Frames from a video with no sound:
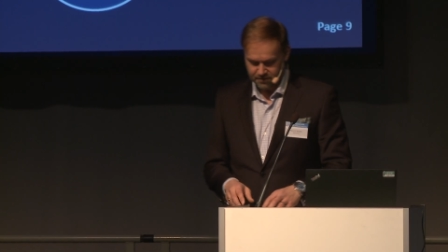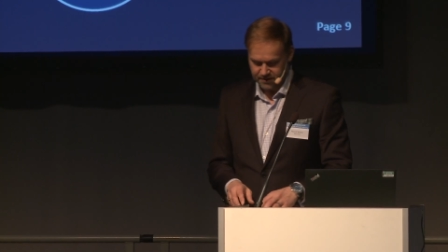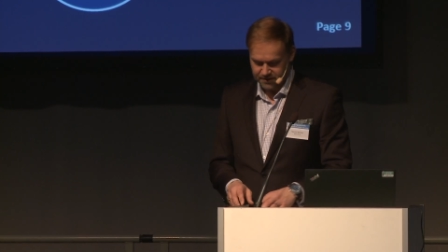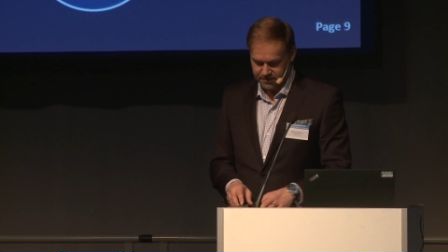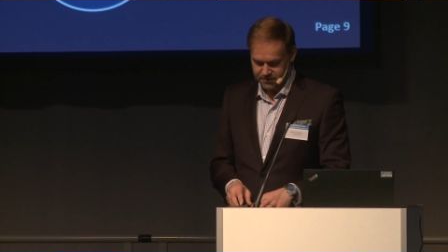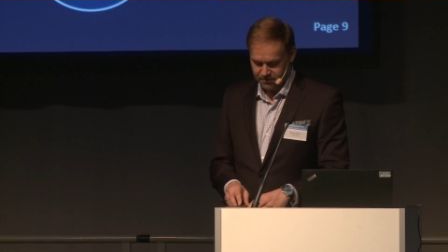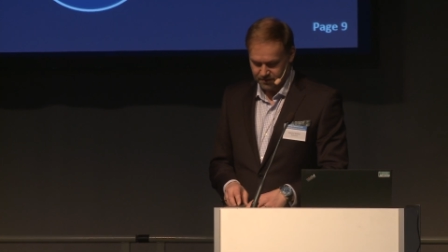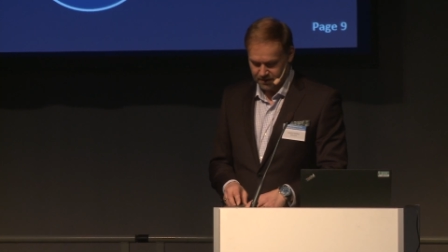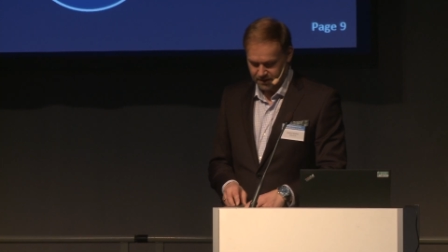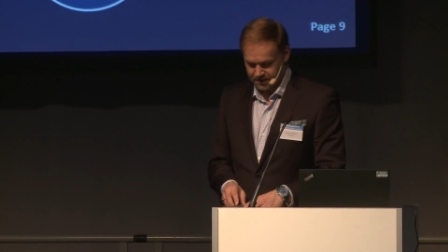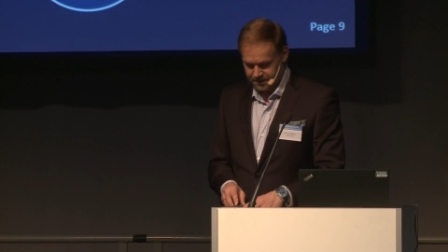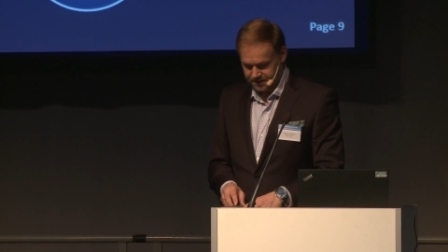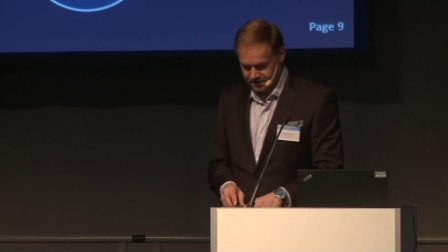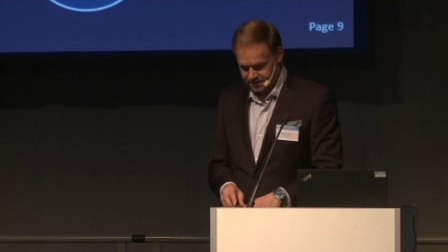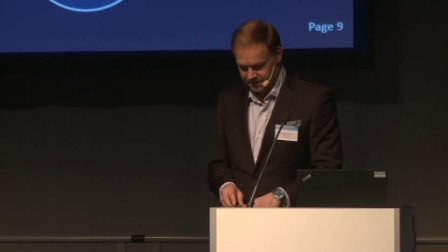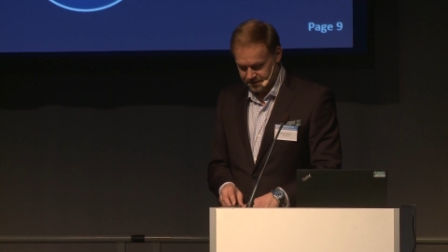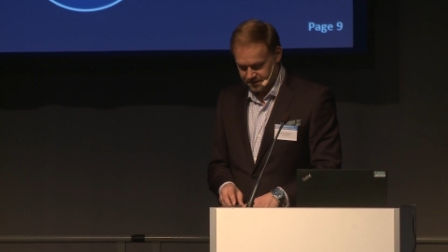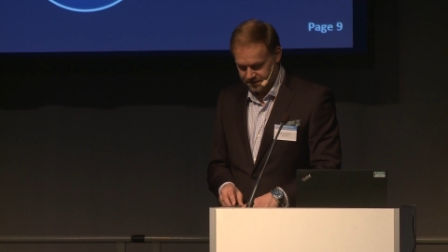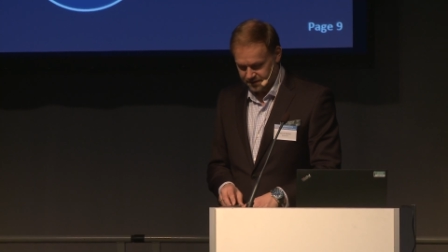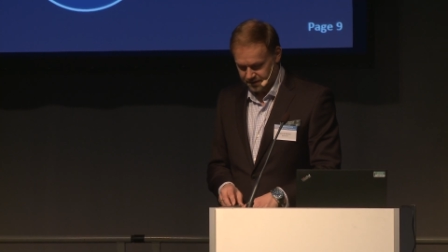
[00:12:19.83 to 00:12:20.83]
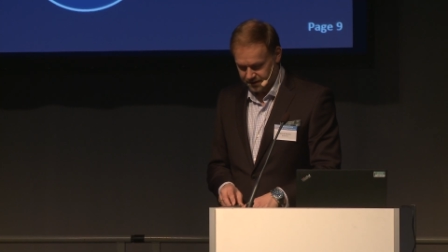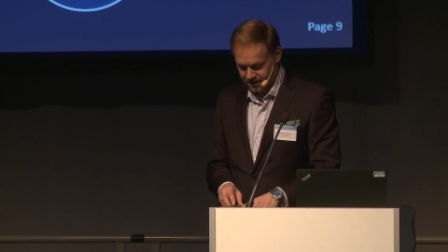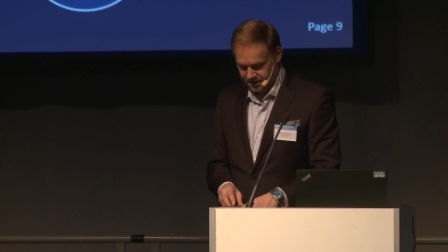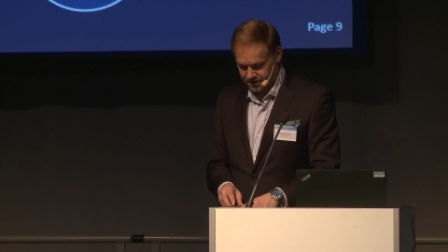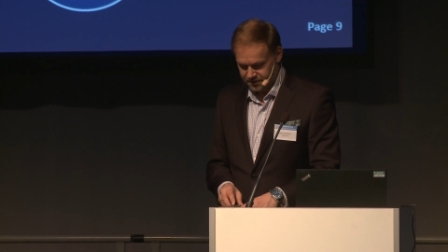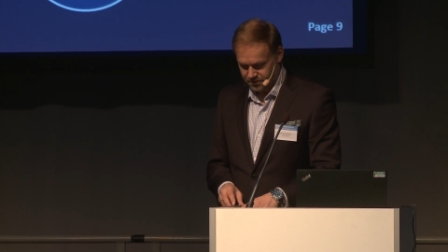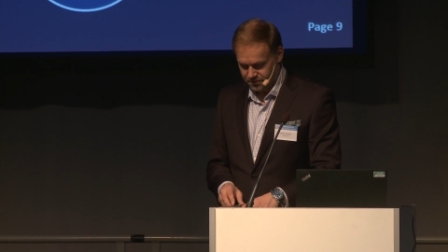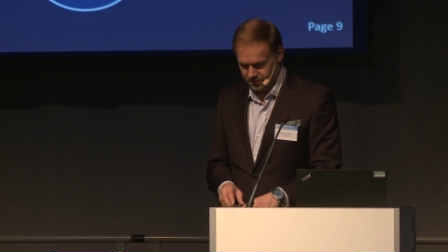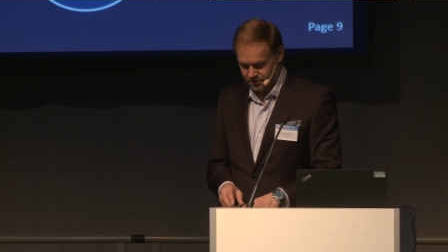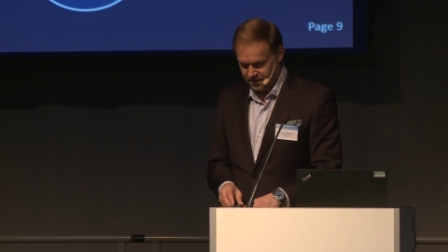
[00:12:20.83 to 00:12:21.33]
electrolysis and
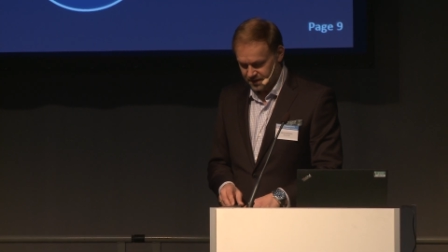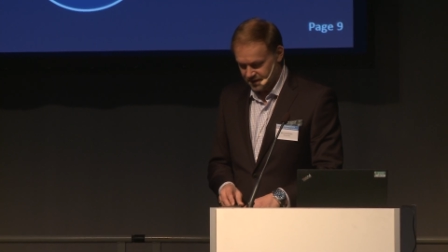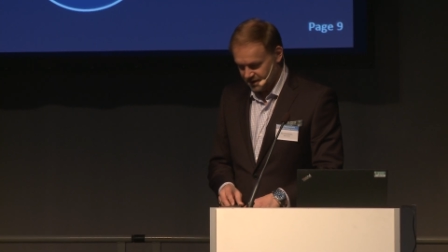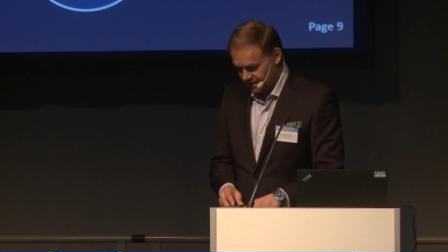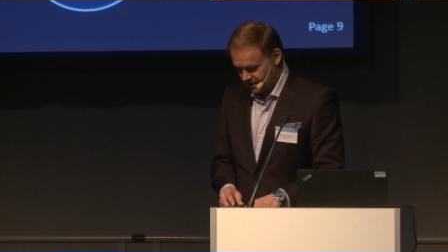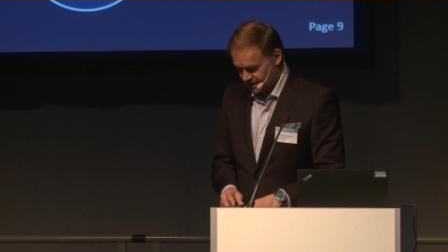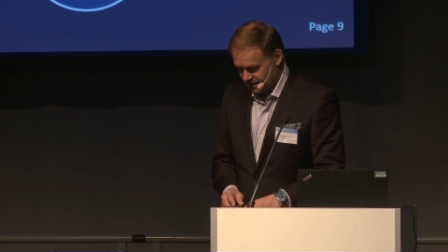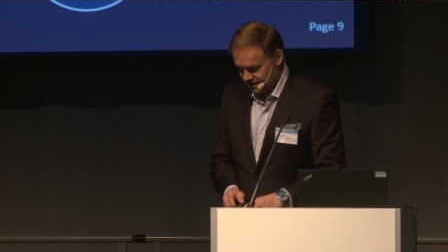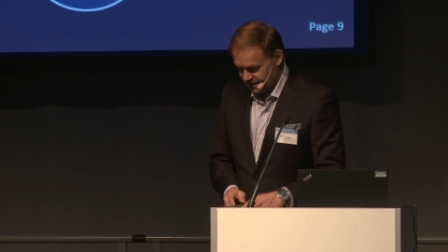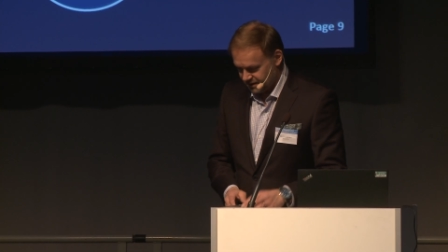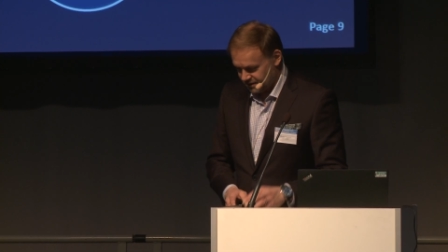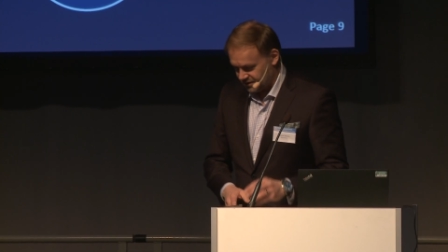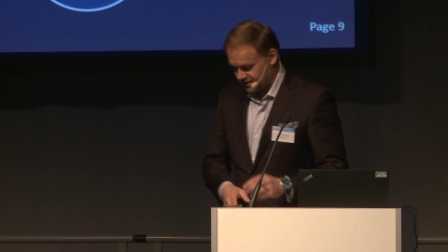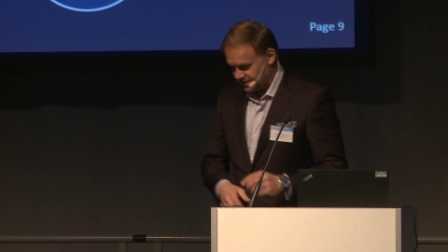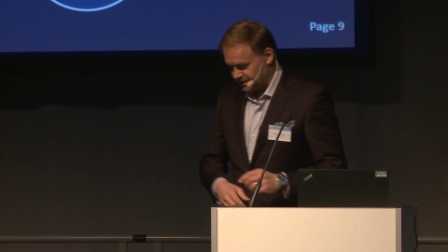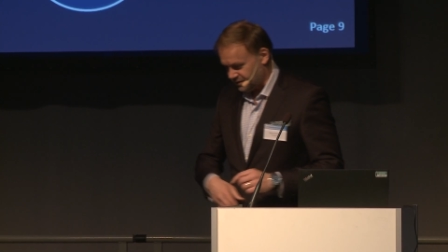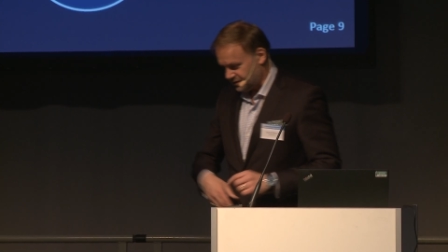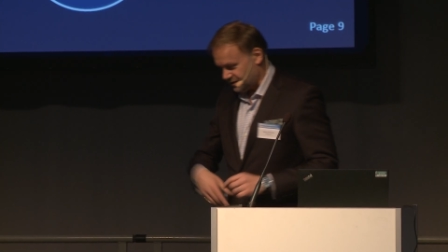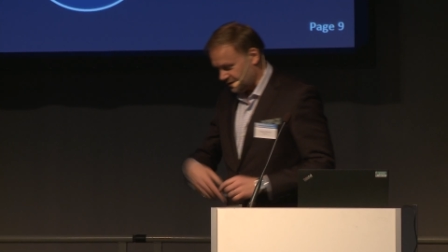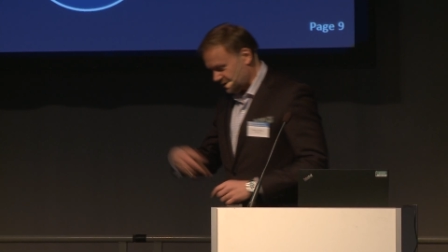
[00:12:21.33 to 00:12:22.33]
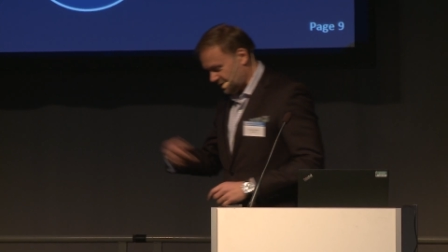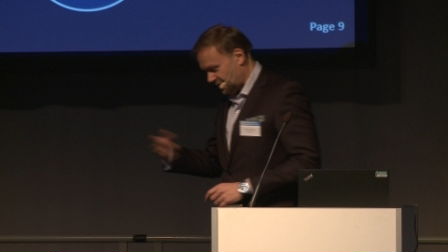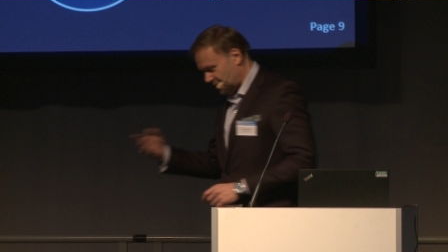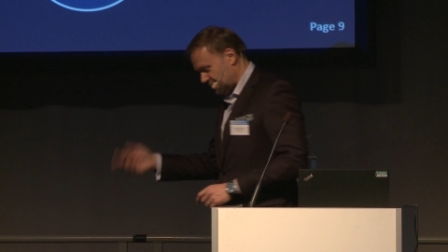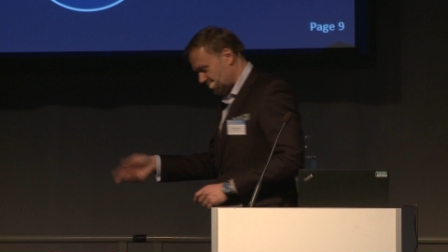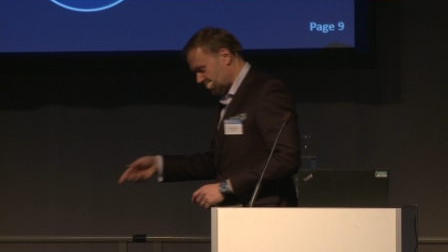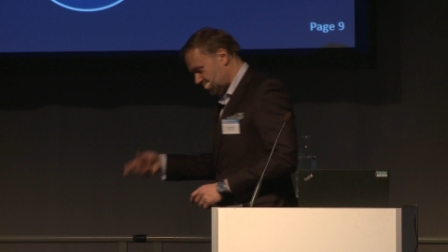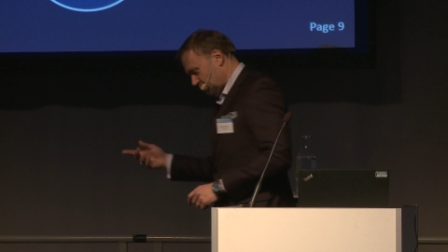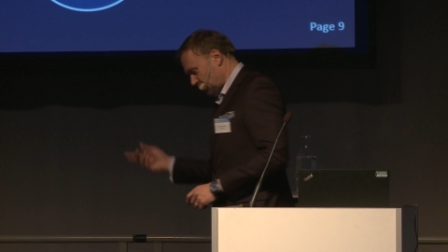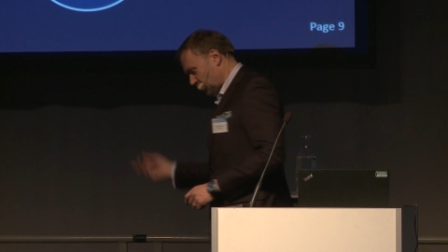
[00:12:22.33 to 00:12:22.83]
then you
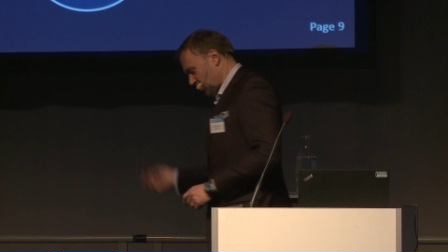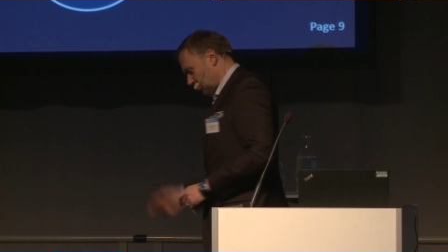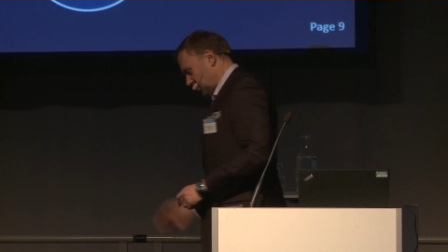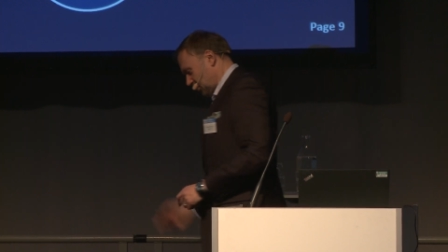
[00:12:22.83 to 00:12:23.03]
synthesize more